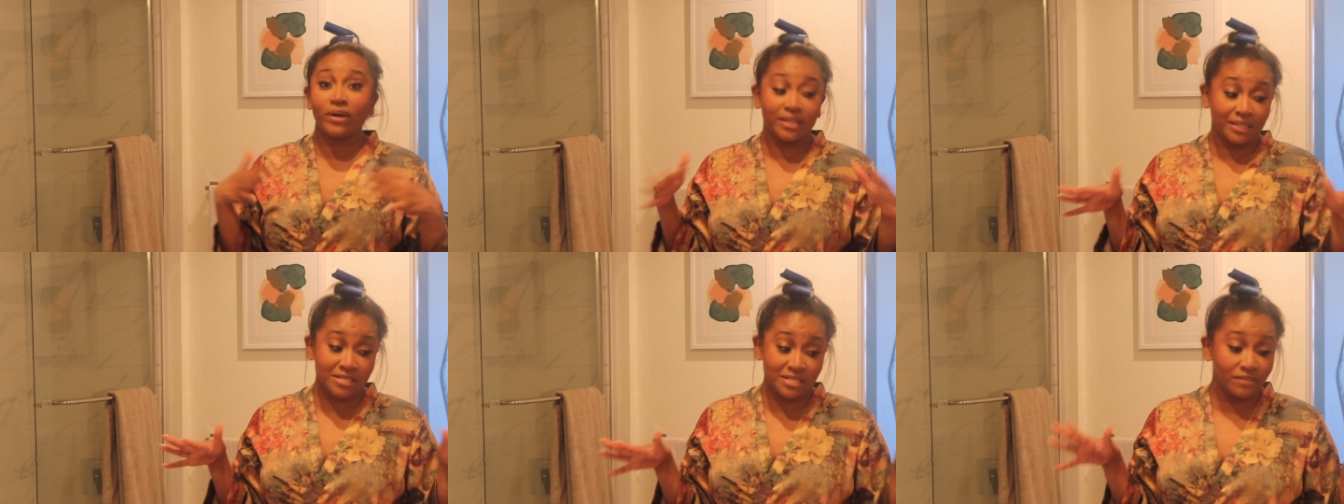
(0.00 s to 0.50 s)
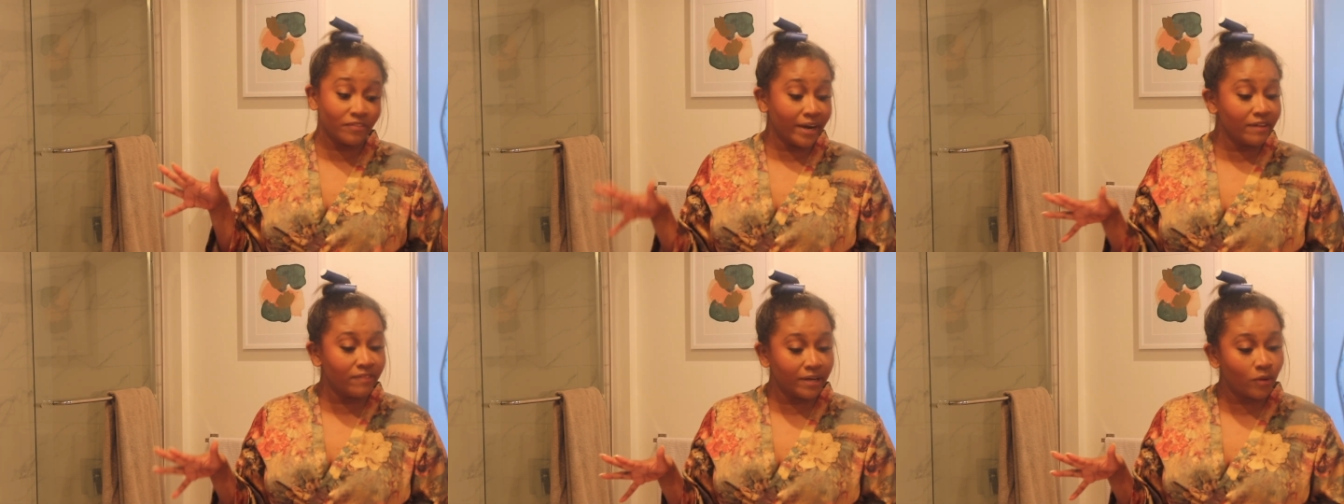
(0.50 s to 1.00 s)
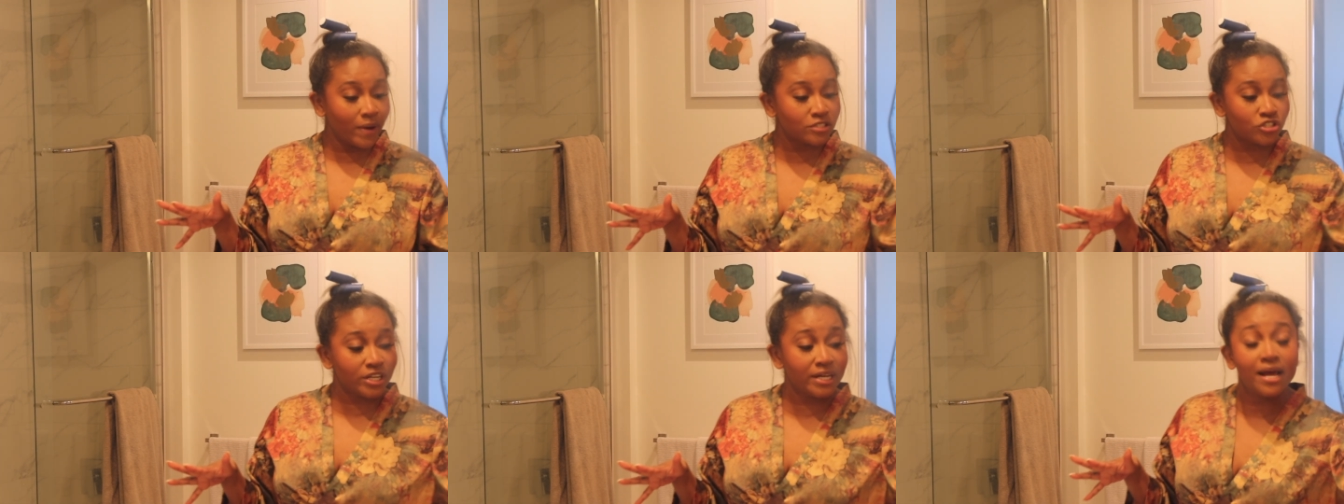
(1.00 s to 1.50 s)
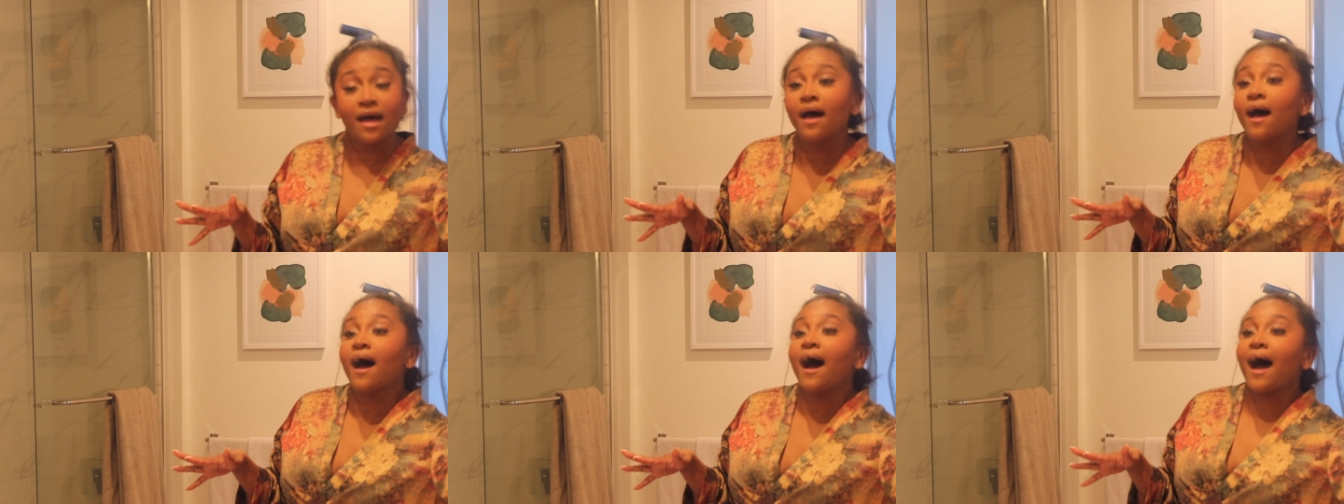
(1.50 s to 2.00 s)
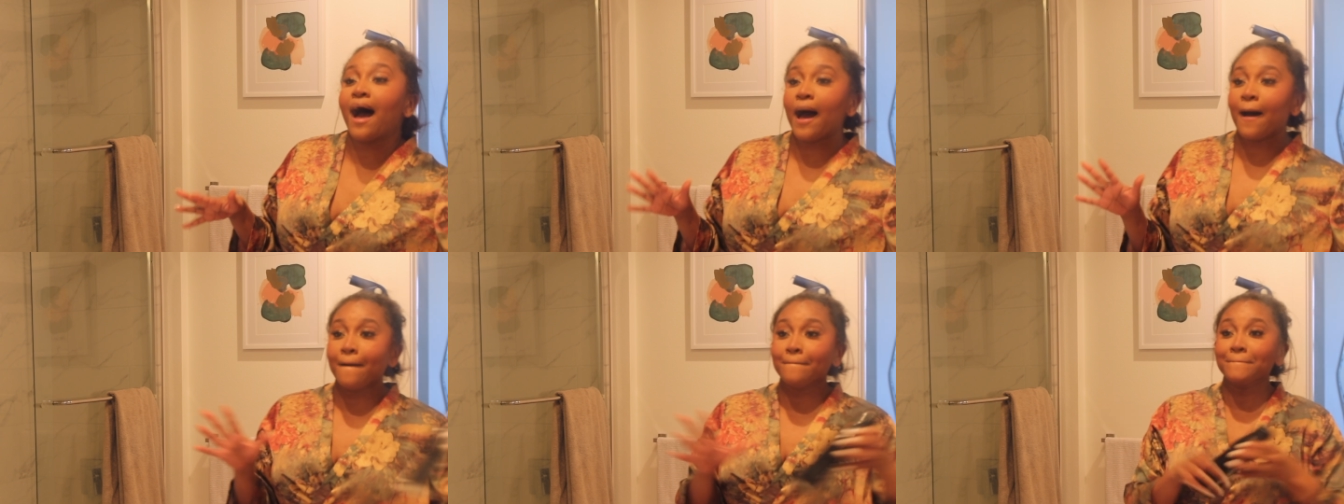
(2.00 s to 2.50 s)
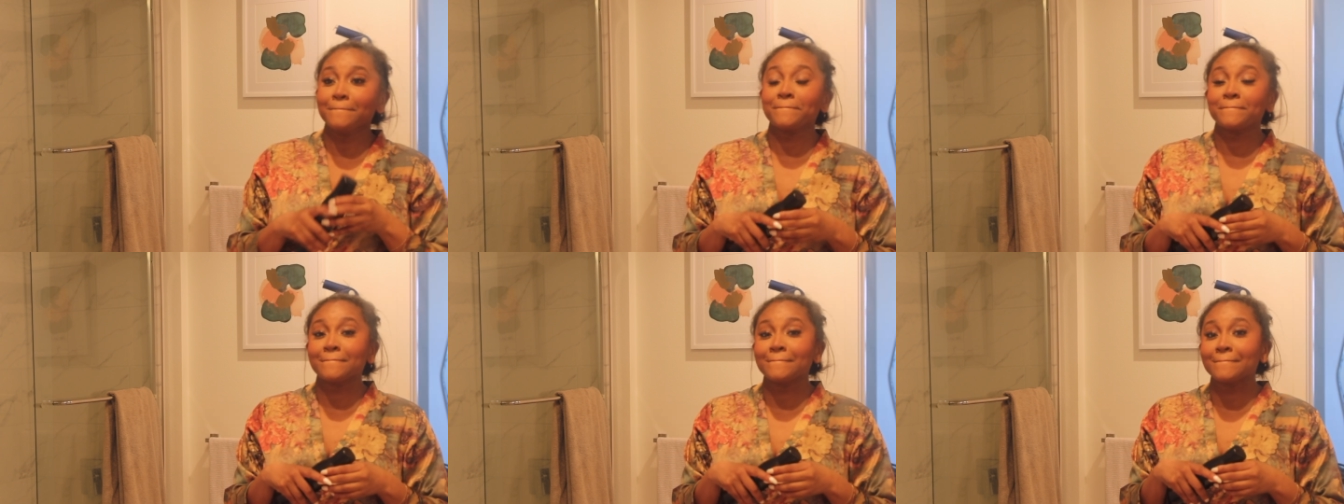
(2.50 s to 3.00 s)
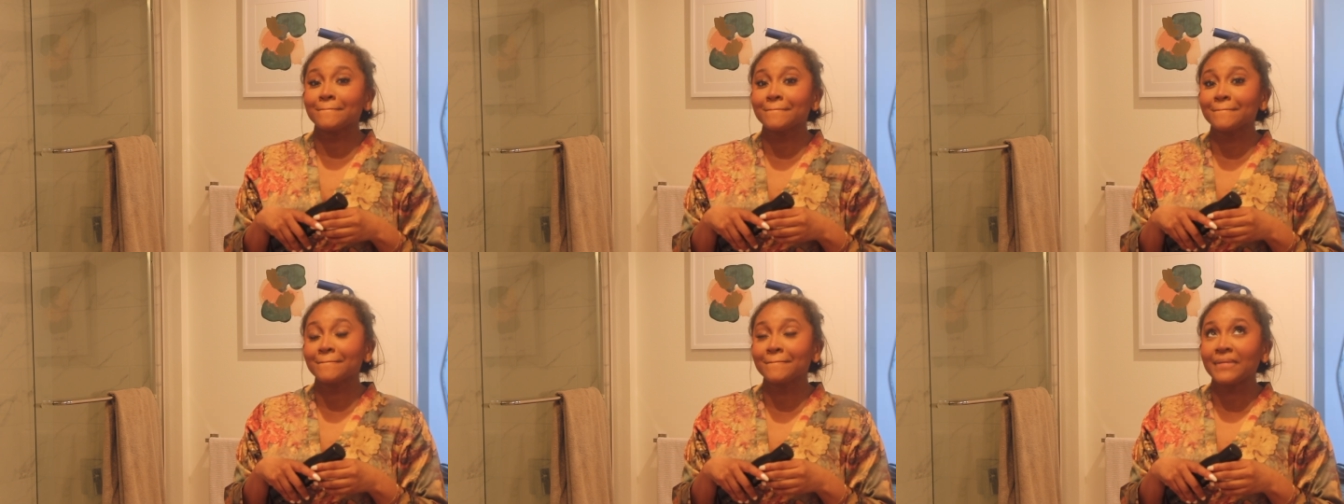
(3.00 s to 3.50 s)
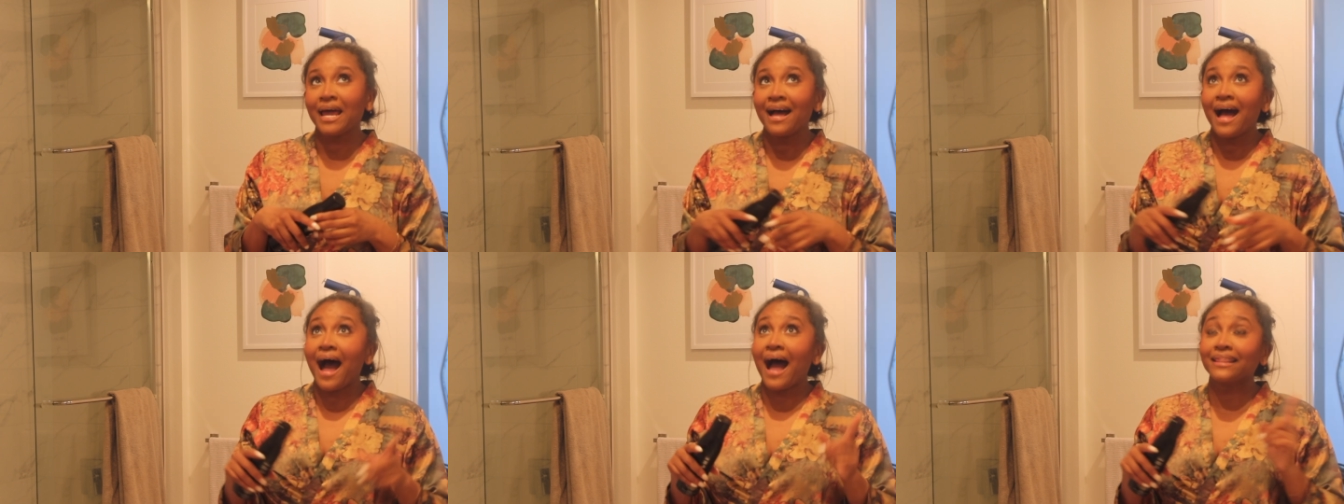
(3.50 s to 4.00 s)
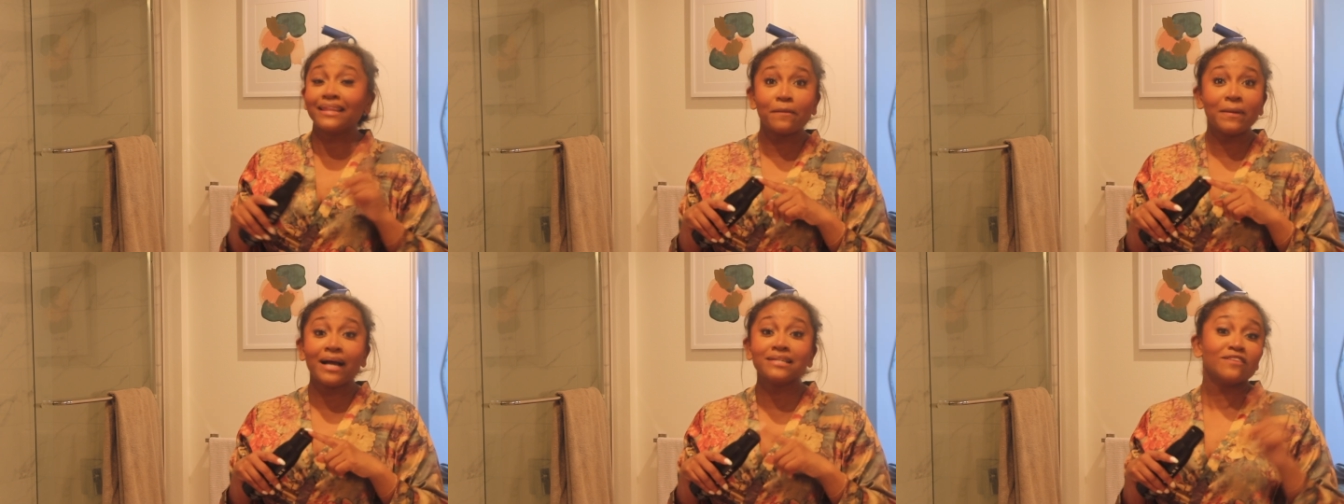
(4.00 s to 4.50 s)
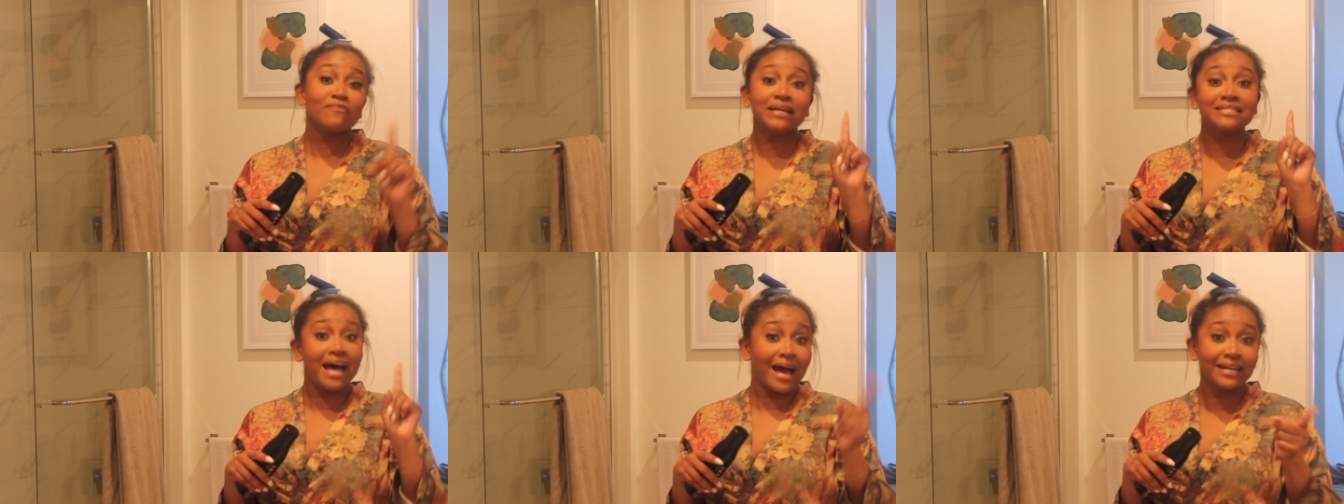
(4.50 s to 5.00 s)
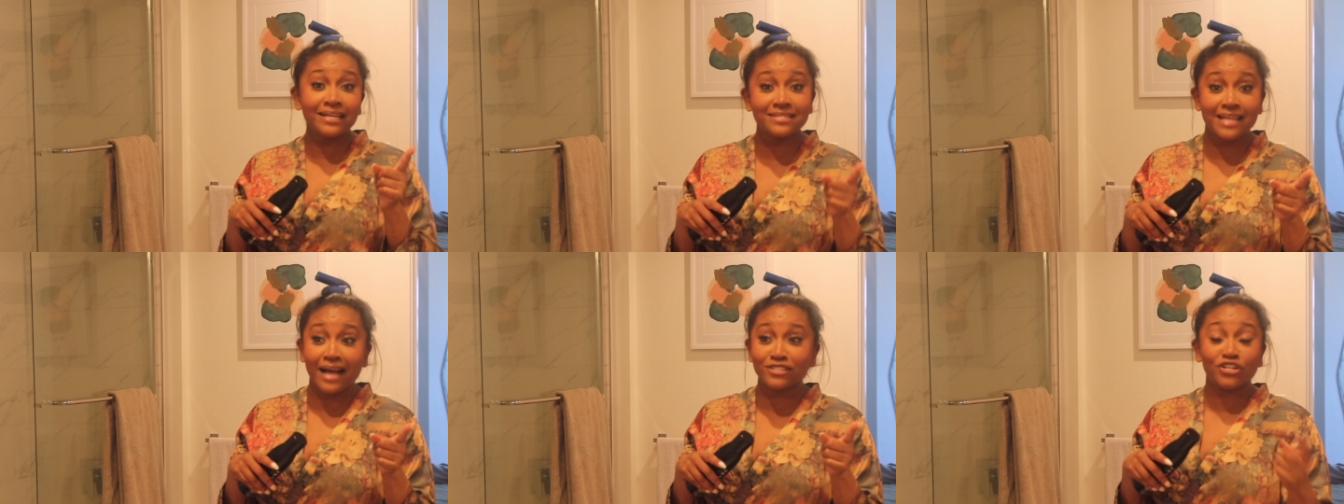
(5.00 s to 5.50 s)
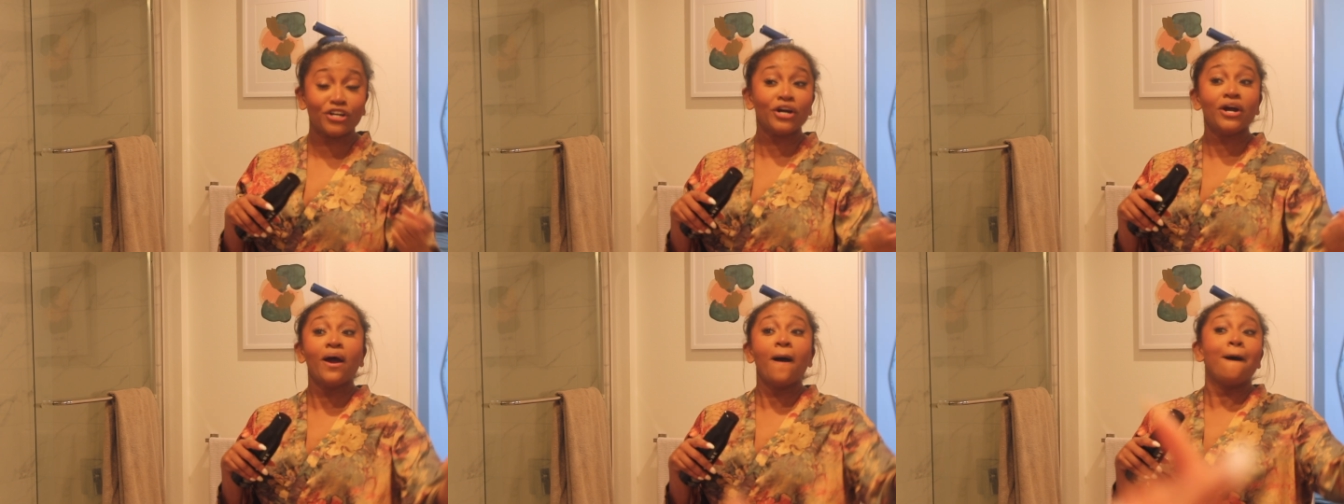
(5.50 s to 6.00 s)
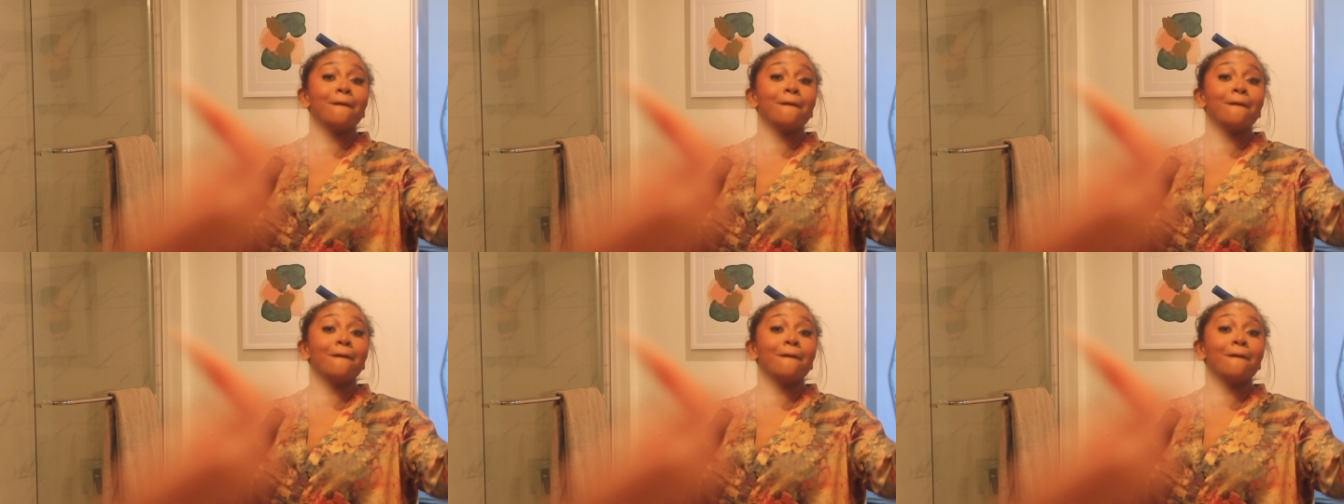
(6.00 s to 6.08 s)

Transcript: I think this is a very fun question. I think because of my tiny stature,